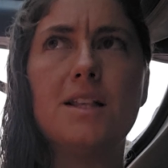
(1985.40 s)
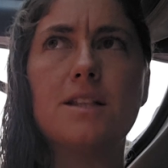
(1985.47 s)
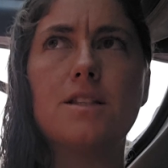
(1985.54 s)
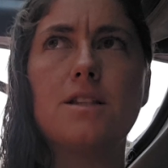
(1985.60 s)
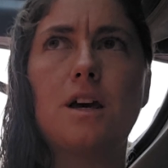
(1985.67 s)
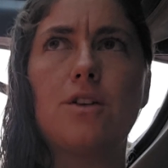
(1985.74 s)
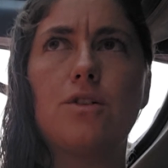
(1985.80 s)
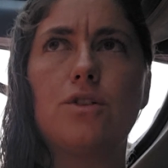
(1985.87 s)
in
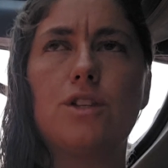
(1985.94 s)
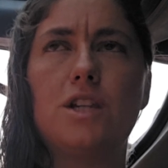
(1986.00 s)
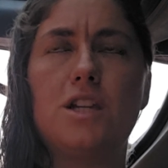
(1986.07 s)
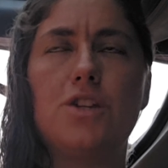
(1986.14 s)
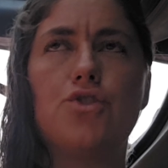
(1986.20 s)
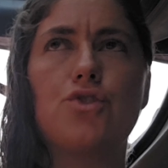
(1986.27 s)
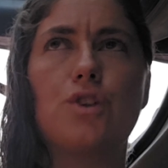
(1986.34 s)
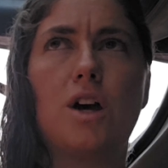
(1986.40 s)

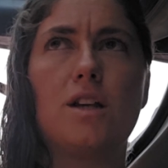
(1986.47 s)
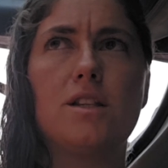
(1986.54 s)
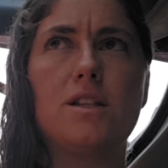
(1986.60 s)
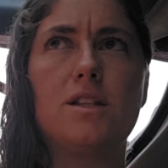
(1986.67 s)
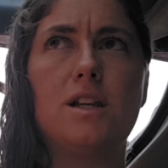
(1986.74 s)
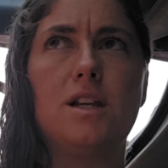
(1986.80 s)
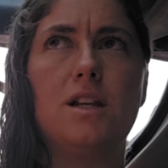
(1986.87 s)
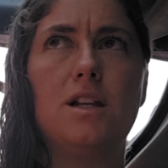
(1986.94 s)
subtlety,
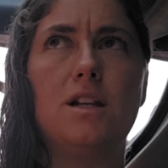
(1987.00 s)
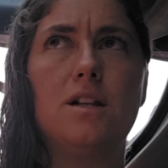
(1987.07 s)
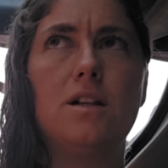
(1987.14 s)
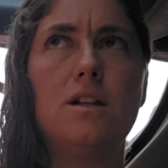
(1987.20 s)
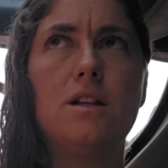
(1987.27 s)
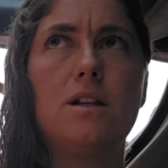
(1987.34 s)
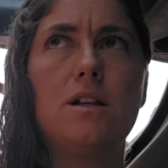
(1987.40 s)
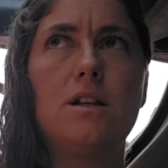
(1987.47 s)
trust
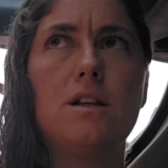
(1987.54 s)
in